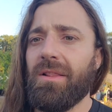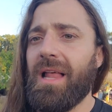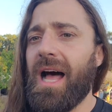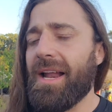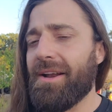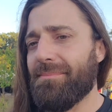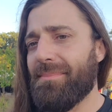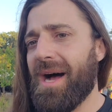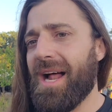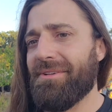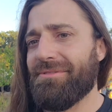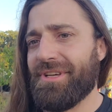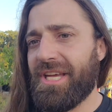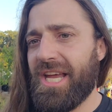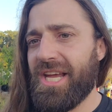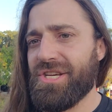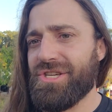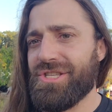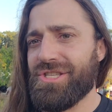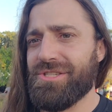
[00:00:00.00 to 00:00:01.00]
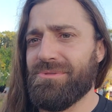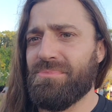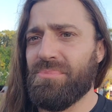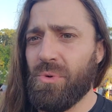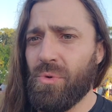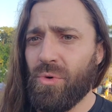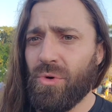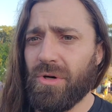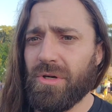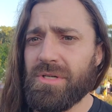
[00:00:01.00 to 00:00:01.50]
lot of modifications of
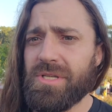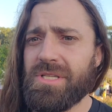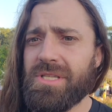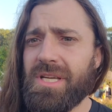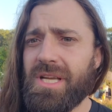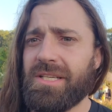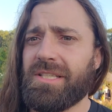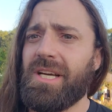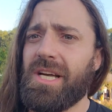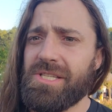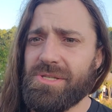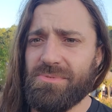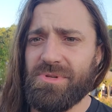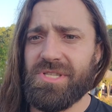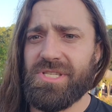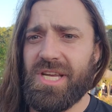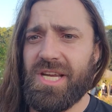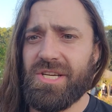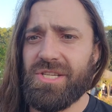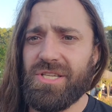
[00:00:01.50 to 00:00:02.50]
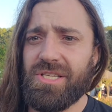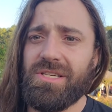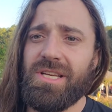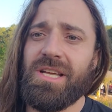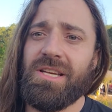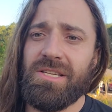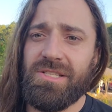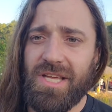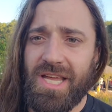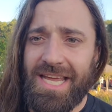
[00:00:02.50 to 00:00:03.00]
boards and
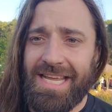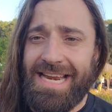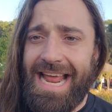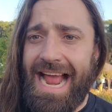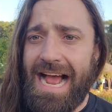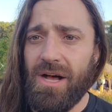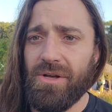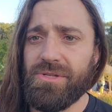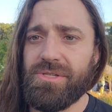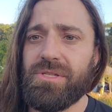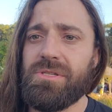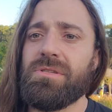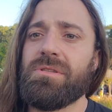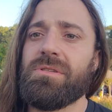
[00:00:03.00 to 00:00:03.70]
customization in-house.